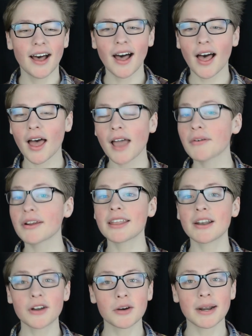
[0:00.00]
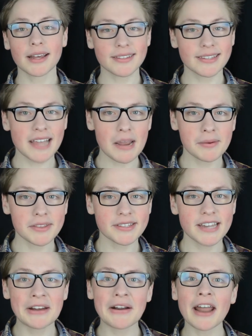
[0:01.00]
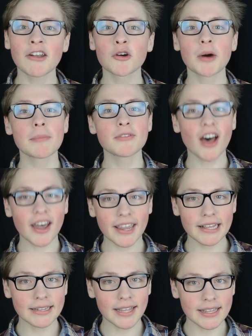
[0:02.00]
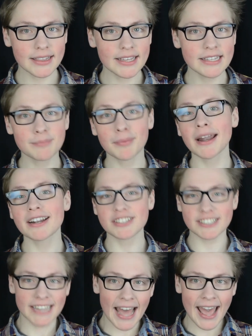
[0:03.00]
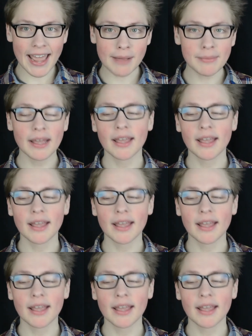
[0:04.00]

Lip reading: I really don't know what else to say about this dare. I don't know why I'm talking like this, but I just am.